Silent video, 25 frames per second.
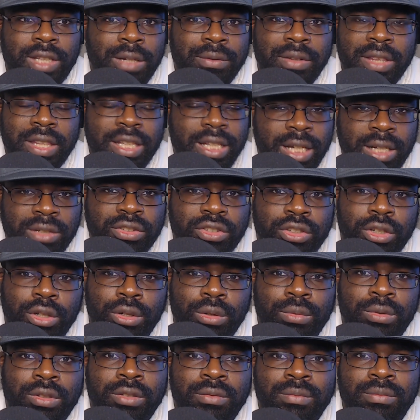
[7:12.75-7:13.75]
out of the end
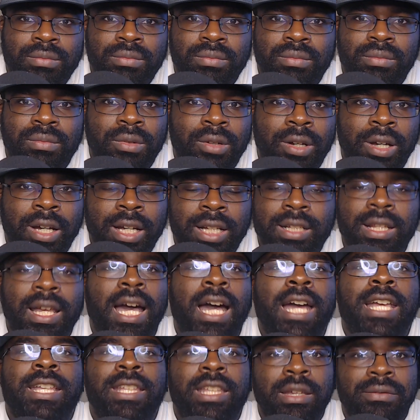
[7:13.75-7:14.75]
zone. All right?
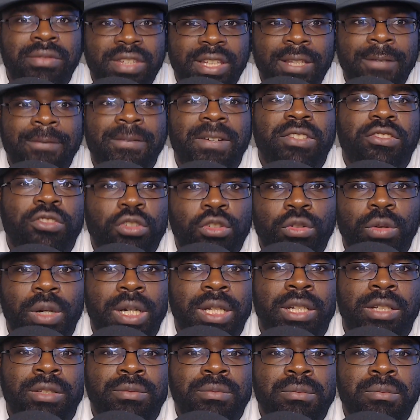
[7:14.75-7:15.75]
I give defense credit.